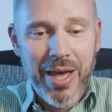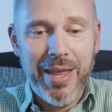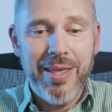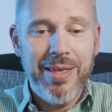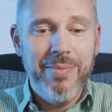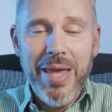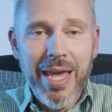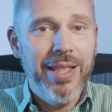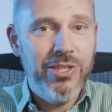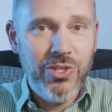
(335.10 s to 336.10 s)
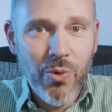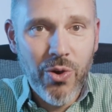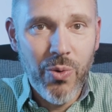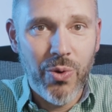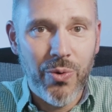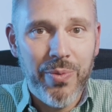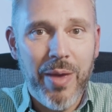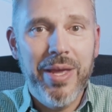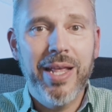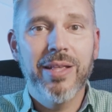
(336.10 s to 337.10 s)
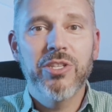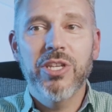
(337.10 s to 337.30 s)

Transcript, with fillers: But man, that's so cool. I mean,